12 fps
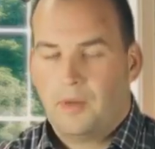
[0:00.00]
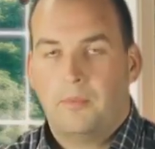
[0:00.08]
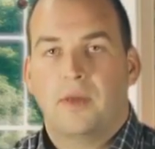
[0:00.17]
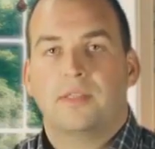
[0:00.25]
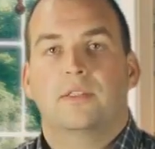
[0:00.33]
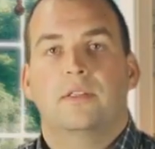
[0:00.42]

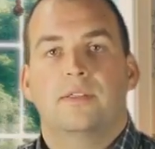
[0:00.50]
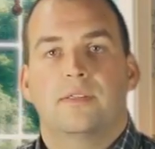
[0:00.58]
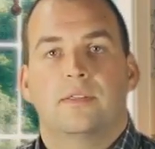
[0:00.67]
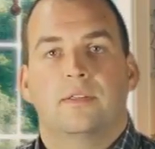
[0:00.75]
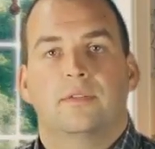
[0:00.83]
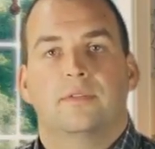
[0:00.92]

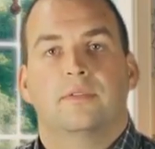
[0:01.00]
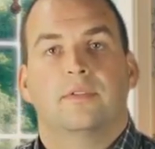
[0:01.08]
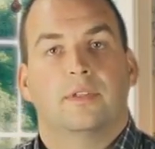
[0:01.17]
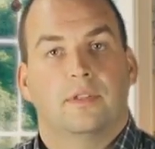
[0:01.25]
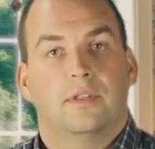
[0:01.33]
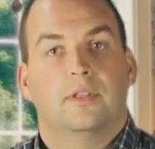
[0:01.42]
muscles
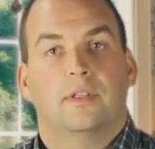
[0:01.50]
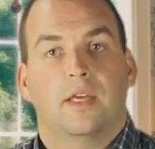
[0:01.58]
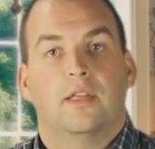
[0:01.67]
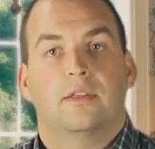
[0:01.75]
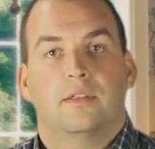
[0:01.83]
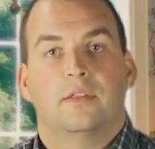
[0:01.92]

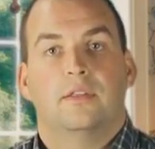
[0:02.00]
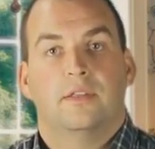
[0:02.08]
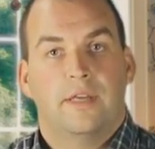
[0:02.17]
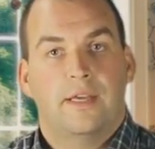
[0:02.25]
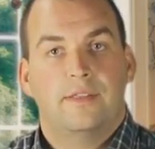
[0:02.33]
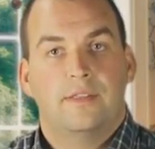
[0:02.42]
get
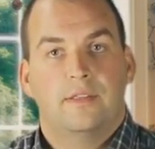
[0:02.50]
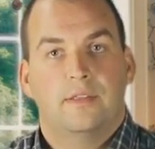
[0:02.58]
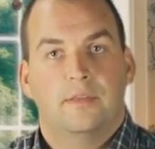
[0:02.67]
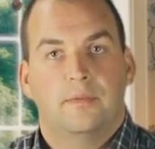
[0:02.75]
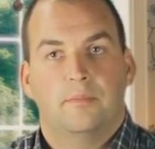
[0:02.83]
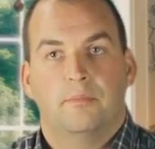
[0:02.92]
rest,
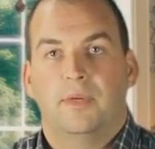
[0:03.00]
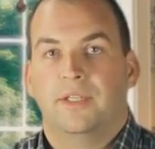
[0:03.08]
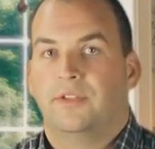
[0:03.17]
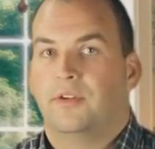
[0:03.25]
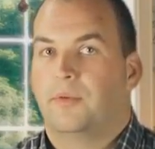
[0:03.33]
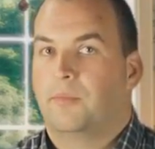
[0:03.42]

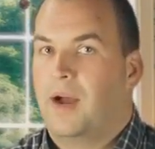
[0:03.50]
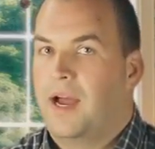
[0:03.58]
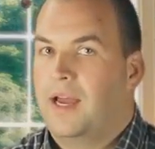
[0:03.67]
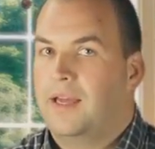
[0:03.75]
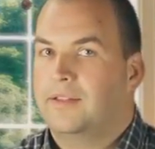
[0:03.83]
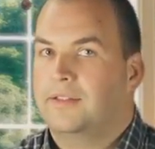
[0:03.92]
but your
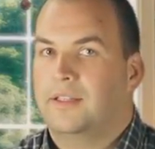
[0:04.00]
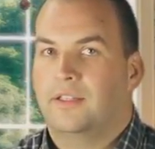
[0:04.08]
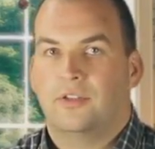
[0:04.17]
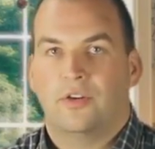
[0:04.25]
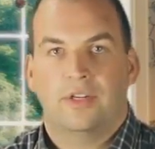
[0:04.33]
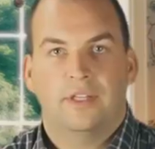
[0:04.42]
mind
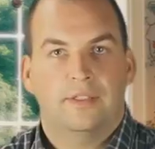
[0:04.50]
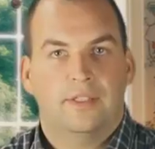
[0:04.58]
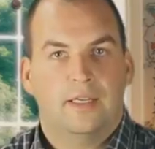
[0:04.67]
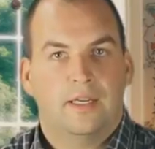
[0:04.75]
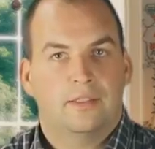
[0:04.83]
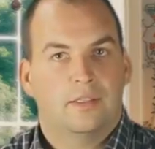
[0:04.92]
and your
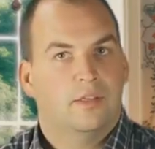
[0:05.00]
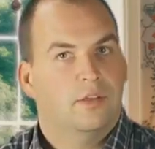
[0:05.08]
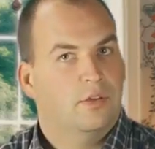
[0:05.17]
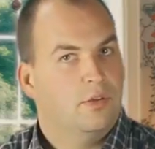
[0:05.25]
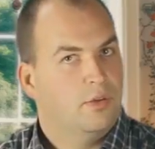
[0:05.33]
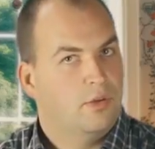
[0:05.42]
intellect,
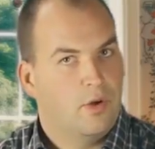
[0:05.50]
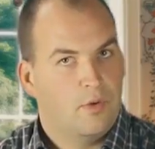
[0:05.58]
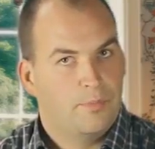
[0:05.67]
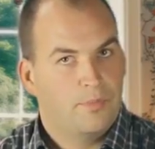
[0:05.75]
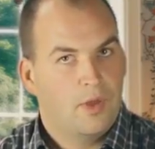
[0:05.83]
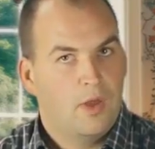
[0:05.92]

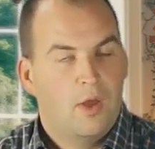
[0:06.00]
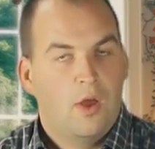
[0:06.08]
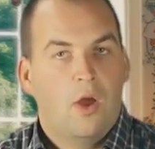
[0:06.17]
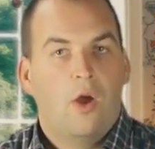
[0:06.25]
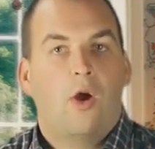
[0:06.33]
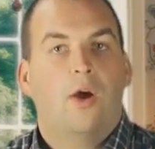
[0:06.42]
no.
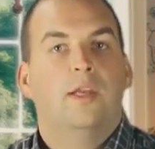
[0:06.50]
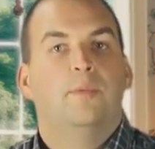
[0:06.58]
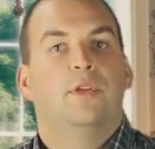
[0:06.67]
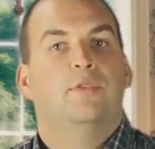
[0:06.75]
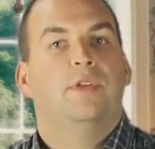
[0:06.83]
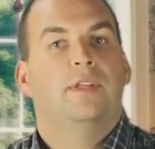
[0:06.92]
Only
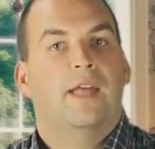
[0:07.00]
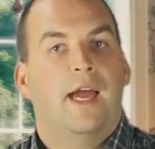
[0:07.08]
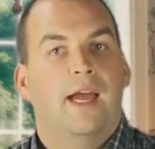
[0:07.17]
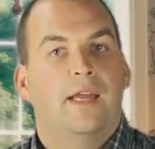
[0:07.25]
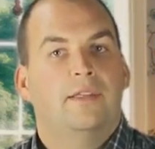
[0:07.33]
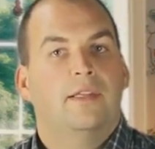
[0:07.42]
between
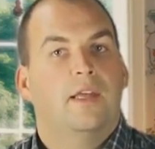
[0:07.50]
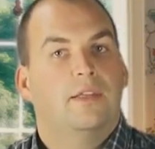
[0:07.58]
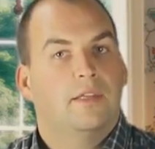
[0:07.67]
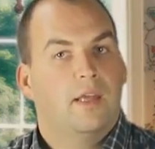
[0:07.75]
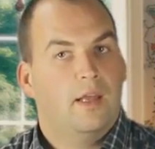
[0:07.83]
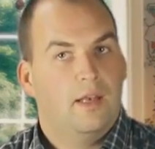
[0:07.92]
9
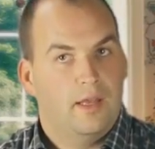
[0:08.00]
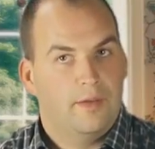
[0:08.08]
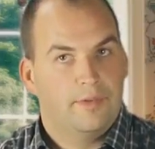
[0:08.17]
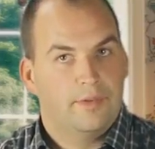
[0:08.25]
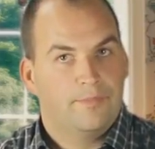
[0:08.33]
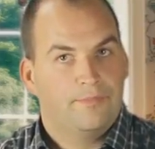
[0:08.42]
and
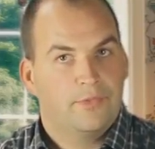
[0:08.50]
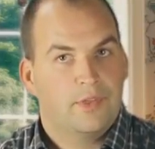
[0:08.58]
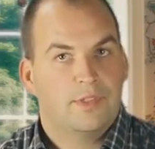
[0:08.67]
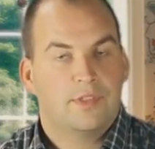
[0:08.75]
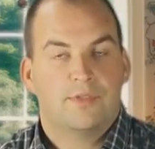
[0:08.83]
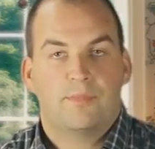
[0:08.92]
11.
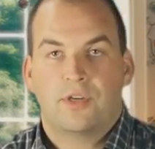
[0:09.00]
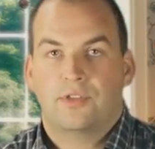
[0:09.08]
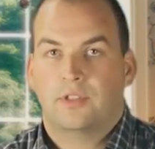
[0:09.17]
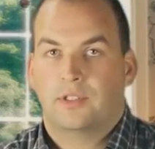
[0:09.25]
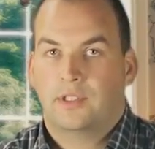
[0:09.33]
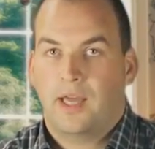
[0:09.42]
It's a
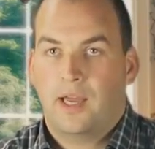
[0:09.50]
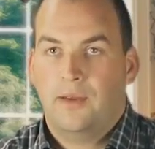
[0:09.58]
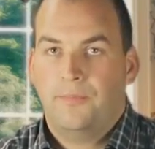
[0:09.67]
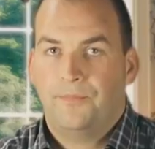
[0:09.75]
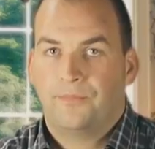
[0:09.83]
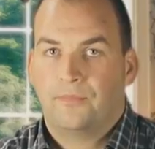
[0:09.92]
special
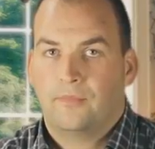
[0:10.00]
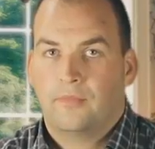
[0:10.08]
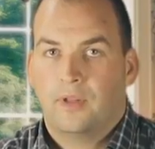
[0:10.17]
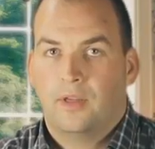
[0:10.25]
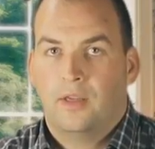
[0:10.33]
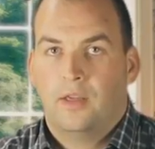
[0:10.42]
time
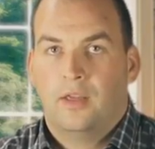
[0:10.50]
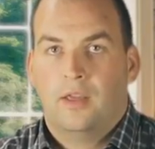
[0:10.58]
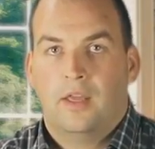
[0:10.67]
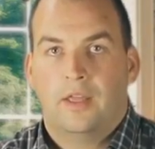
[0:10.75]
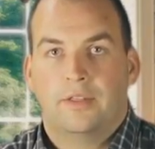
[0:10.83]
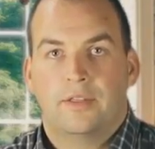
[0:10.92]

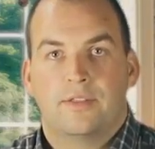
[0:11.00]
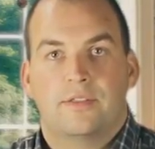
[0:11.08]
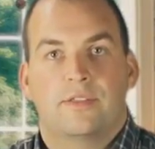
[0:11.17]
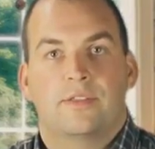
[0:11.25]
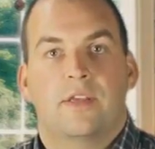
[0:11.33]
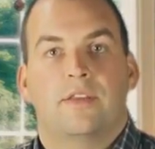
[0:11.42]
and is
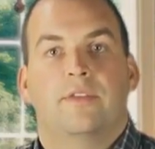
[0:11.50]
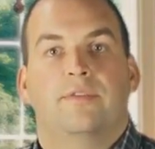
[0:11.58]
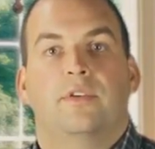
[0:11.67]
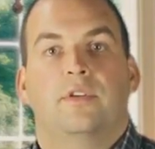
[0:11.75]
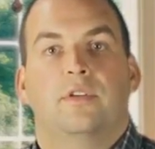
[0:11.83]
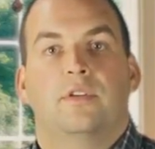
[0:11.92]

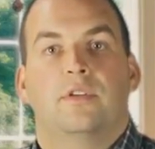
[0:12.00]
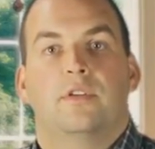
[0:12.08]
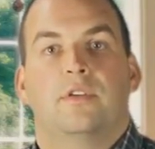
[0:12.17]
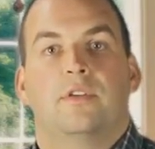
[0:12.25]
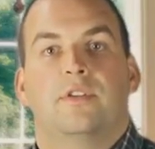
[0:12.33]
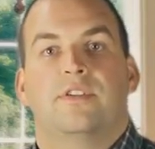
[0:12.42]

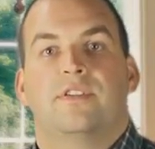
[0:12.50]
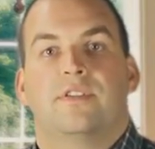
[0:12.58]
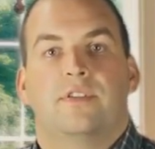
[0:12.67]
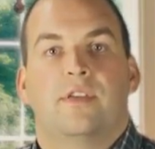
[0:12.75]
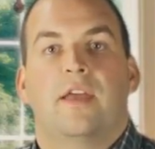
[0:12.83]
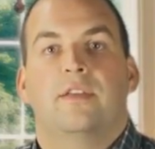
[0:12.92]

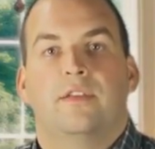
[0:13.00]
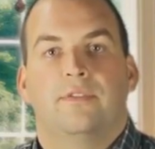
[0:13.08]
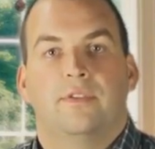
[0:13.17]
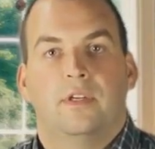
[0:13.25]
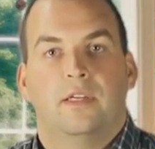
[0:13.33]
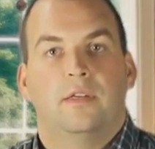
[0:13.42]

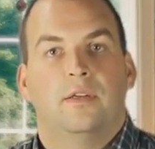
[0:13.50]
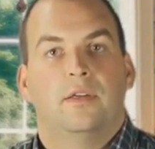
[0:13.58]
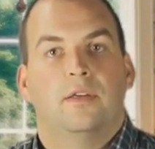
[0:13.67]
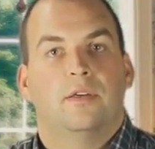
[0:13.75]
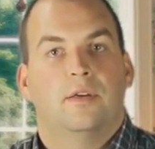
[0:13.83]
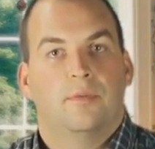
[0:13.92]
scientifically
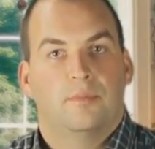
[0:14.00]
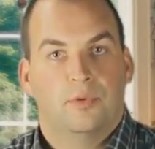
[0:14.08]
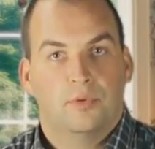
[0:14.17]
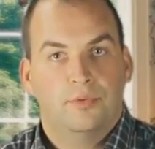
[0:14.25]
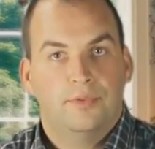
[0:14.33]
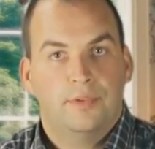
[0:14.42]

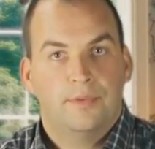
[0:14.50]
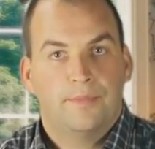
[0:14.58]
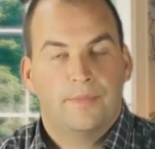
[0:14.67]
approved